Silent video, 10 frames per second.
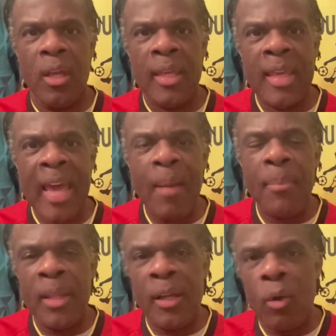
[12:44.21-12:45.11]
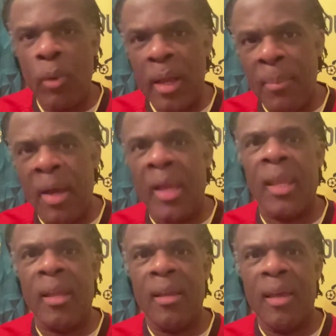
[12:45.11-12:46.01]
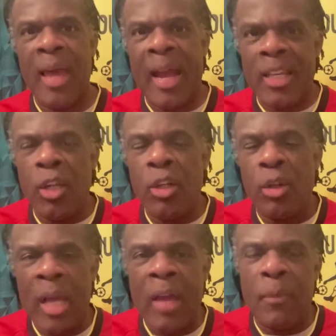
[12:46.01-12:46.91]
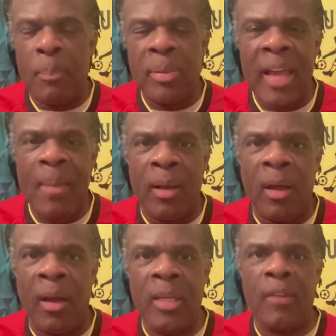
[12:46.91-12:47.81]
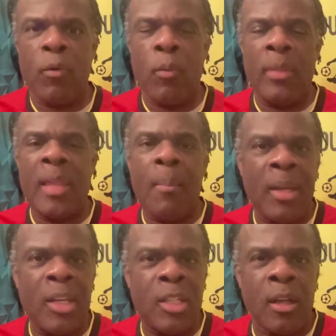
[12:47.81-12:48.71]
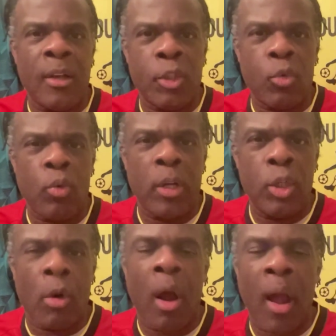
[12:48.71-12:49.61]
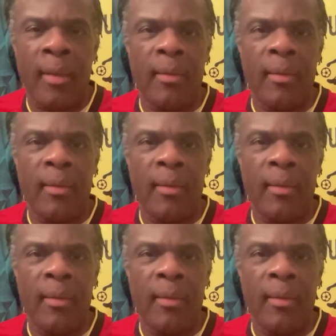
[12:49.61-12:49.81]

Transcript: gambling away money and you don't have a plan behind it for when that money starts to run dry.